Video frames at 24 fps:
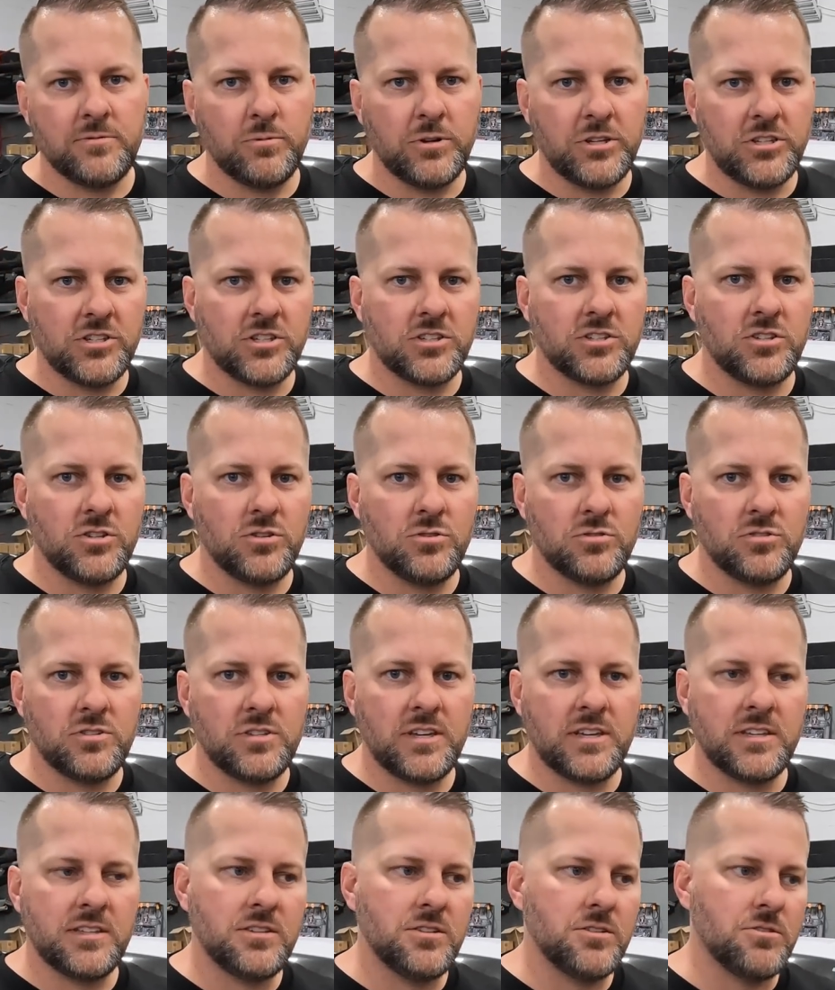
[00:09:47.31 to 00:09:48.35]
We just used
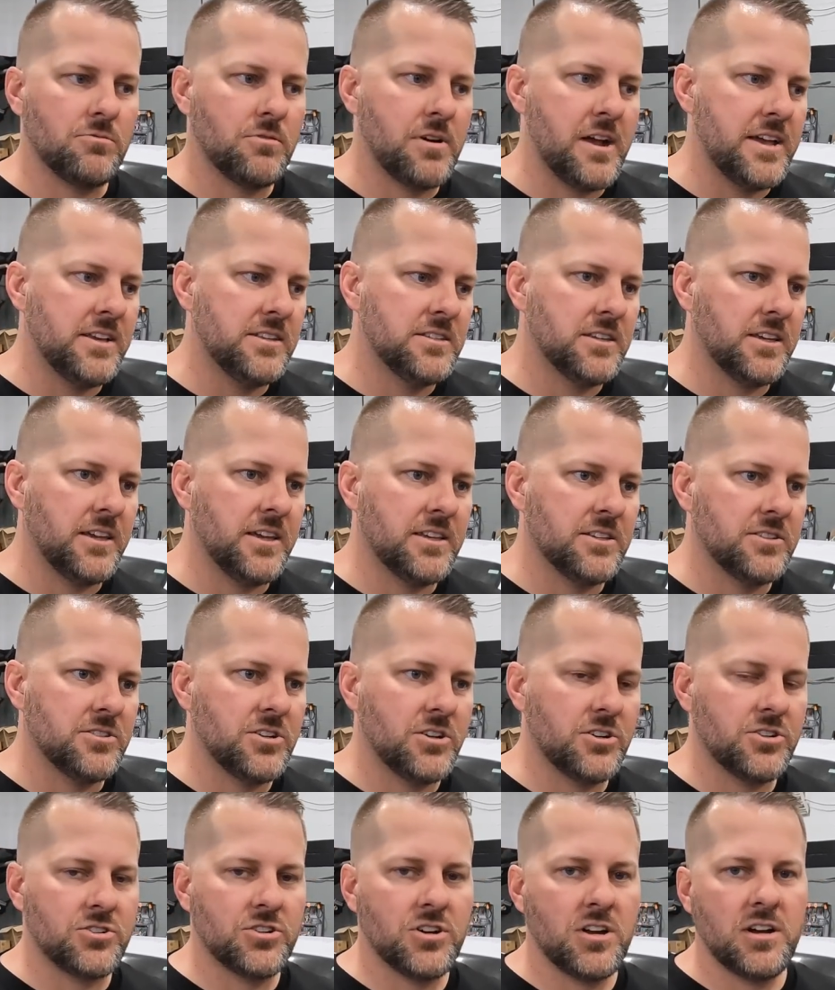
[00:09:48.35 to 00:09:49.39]
it to race against
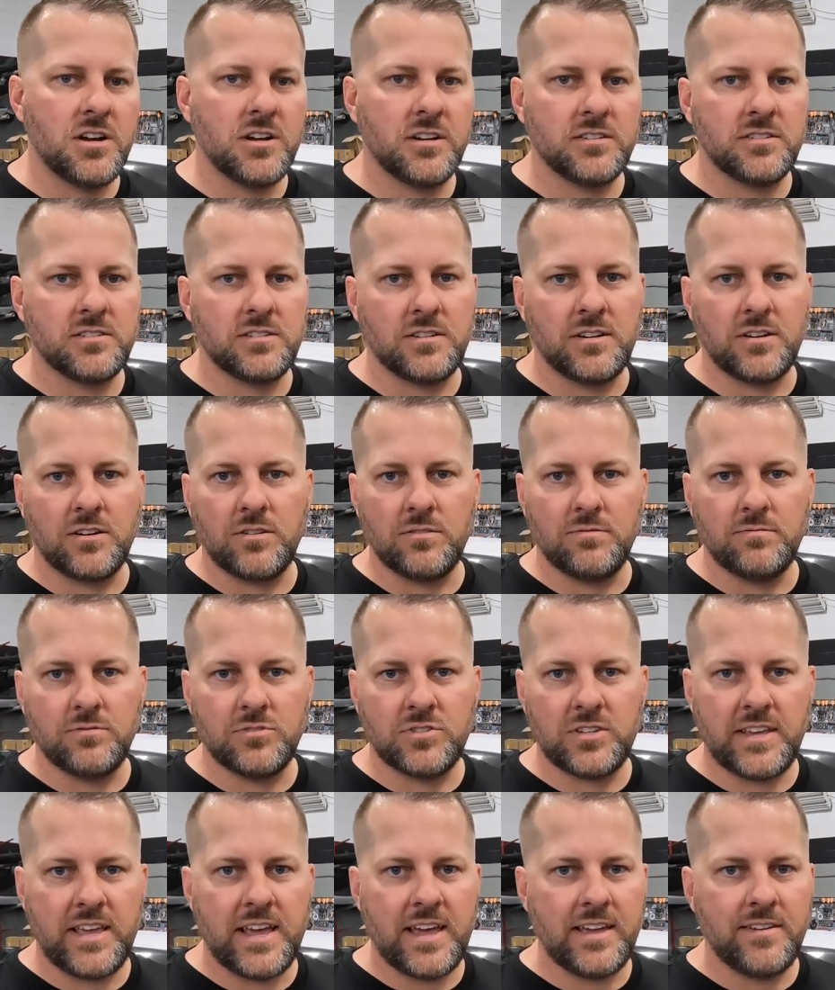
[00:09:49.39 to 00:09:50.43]
our trucks and our
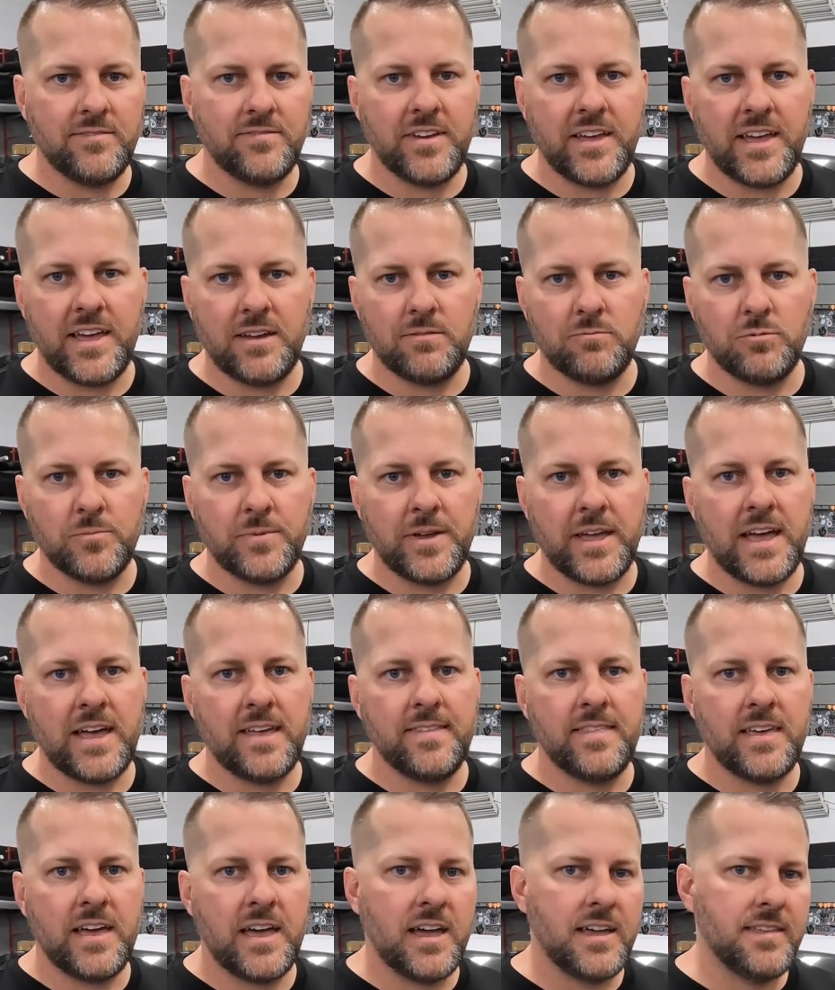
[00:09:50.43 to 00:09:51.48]
C8 Vet when we had
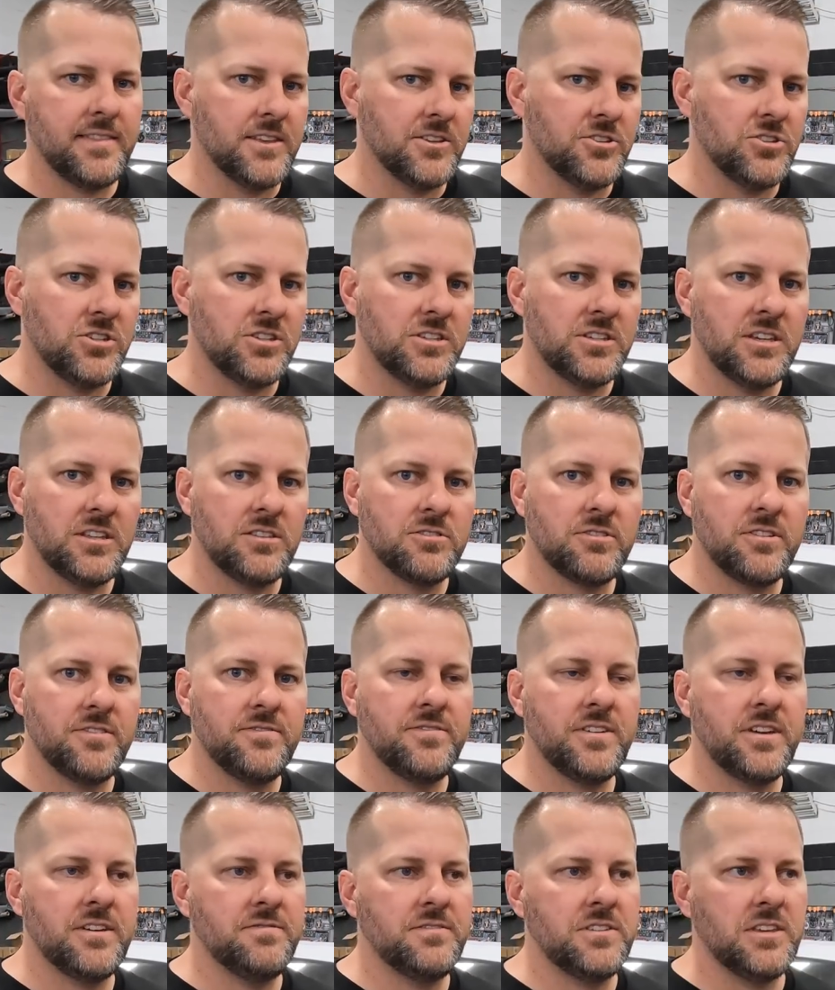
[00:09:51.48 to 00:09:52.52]
that, and the
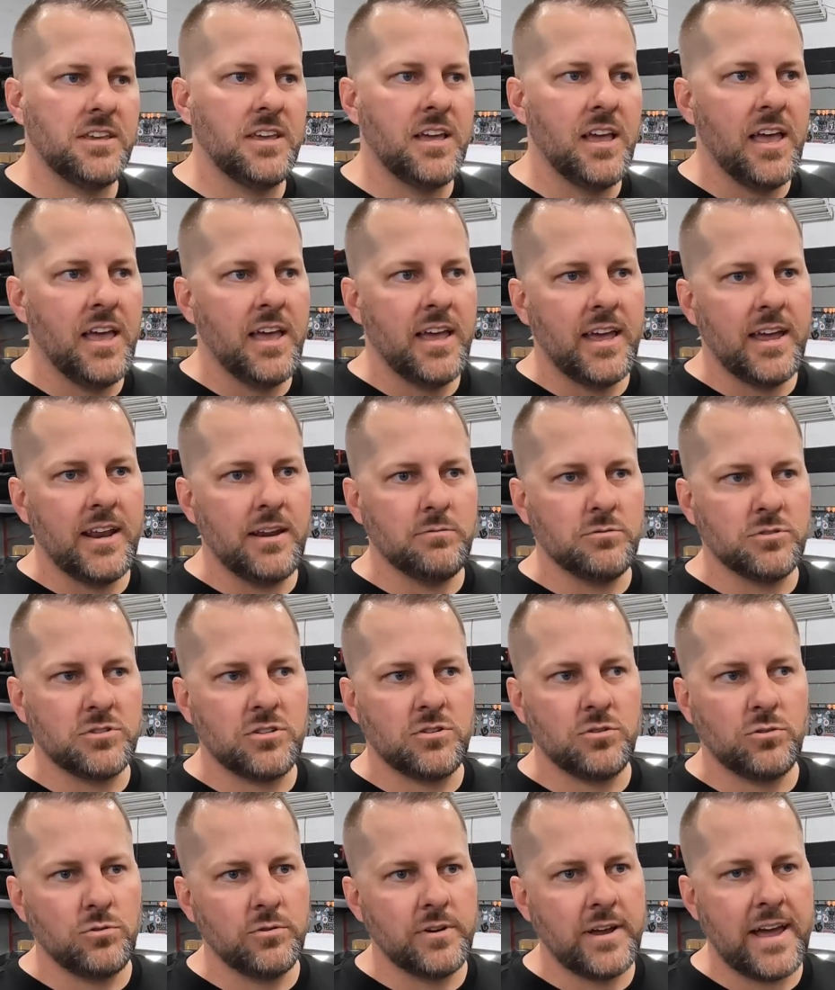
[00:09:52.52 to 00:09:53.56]
GT350, and it was
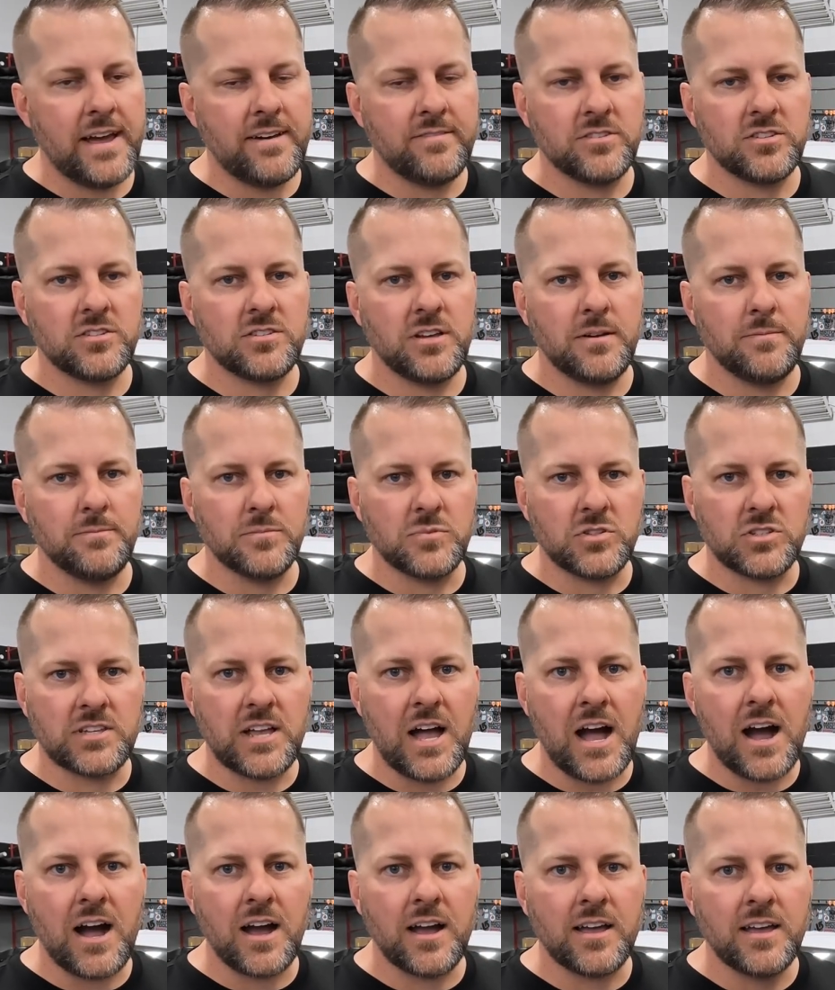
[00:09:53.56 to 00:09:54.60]
cool to have something
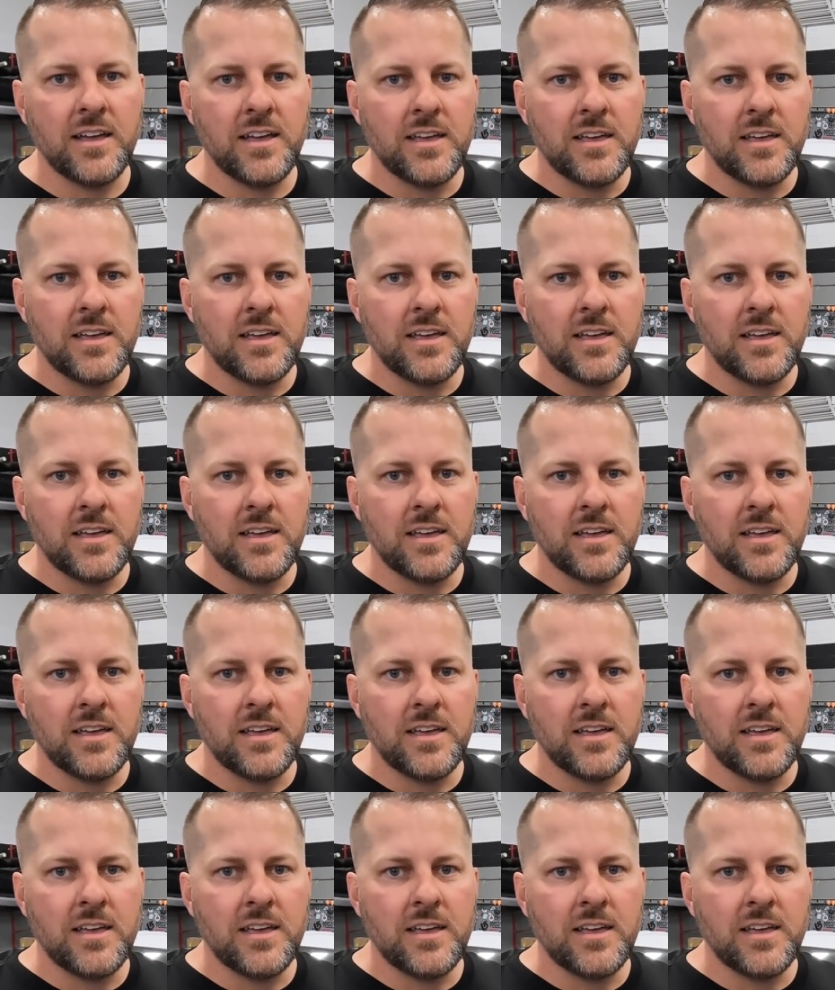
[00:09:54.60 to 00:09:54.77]
stock.